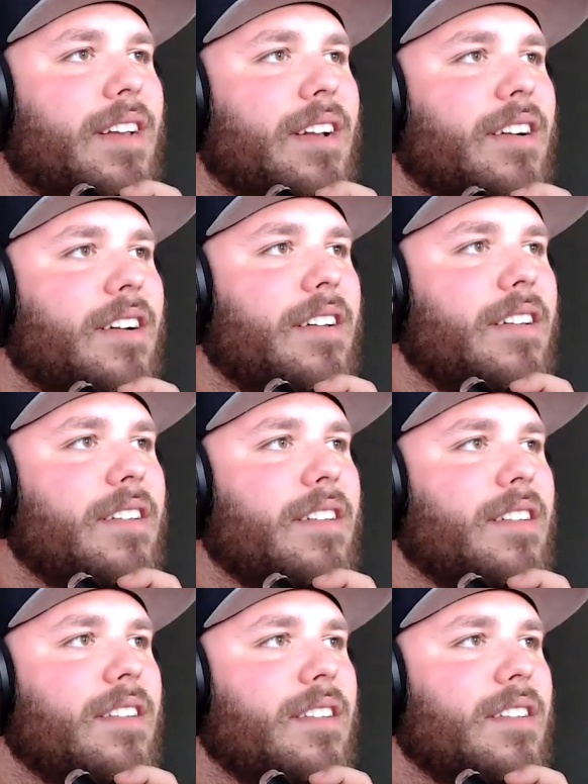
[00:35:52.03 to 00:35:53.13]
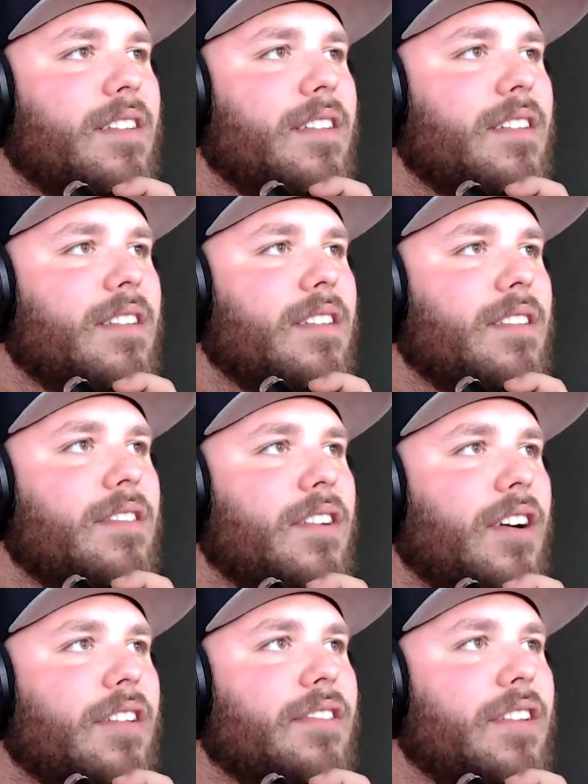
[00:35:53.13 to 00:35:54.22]
here.
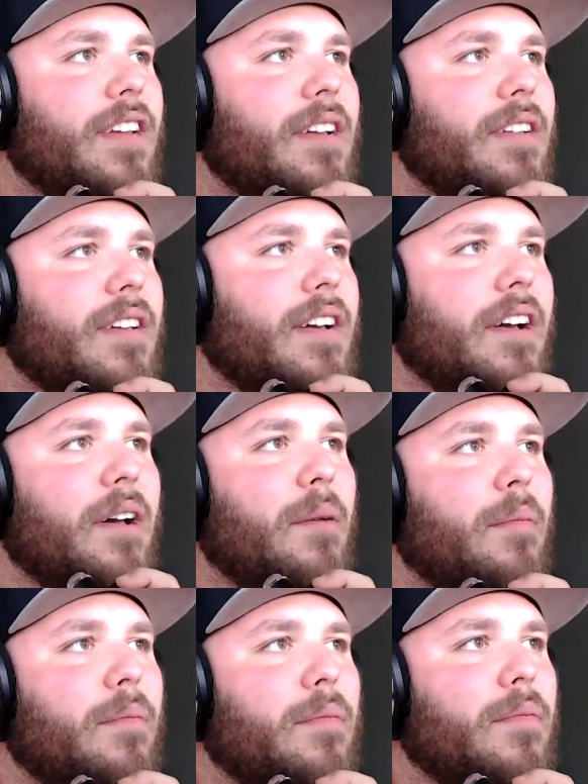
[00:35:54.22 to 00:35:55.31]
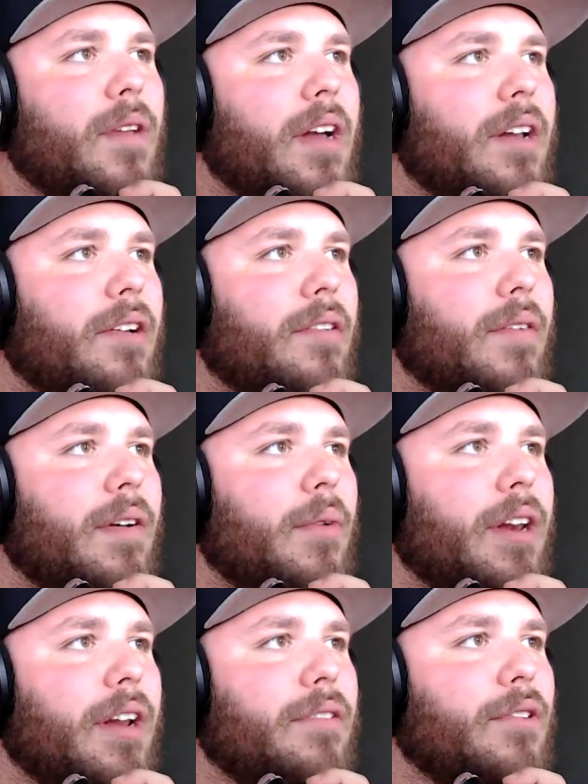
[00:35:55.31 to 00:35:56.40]
Sorry, Sydney. I know we
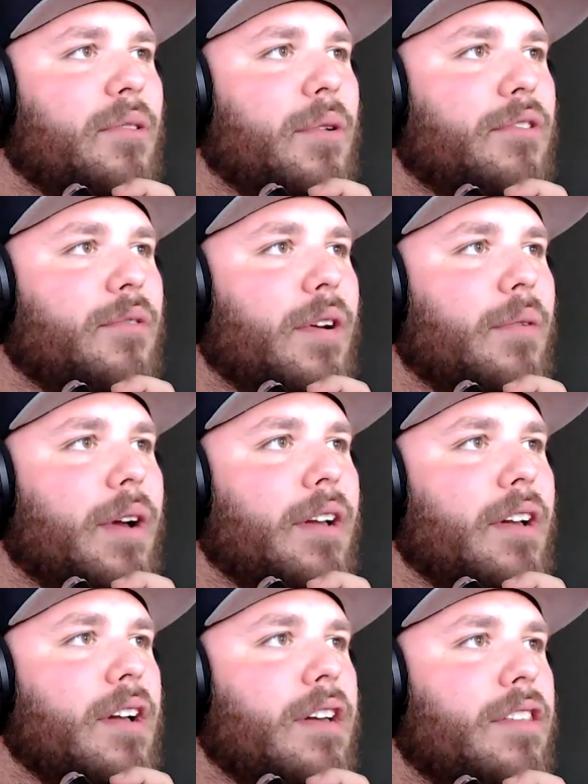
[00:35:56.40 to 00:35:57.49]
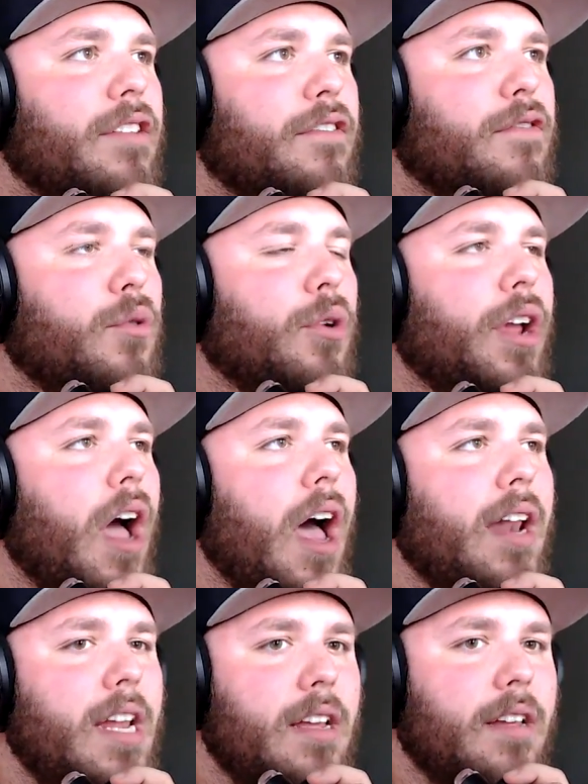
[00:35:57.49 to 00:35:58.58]
didn't answer your question right away. The
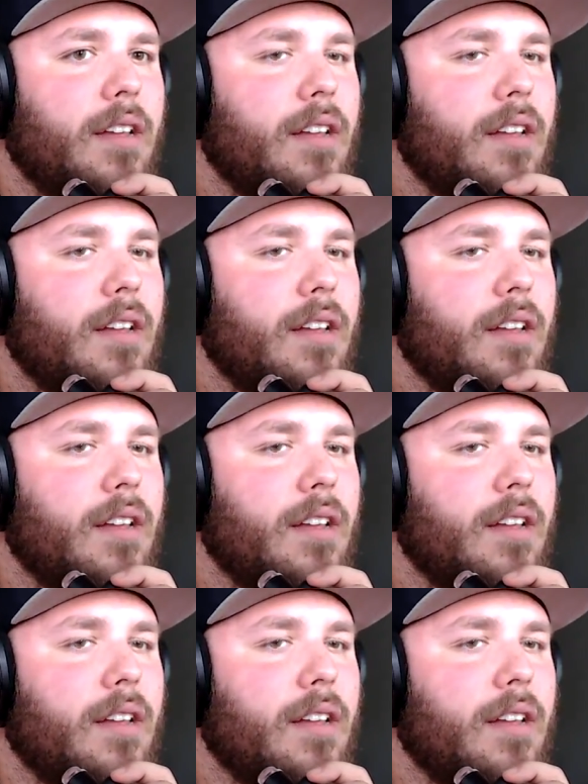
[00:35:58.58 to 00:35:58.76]
Furion.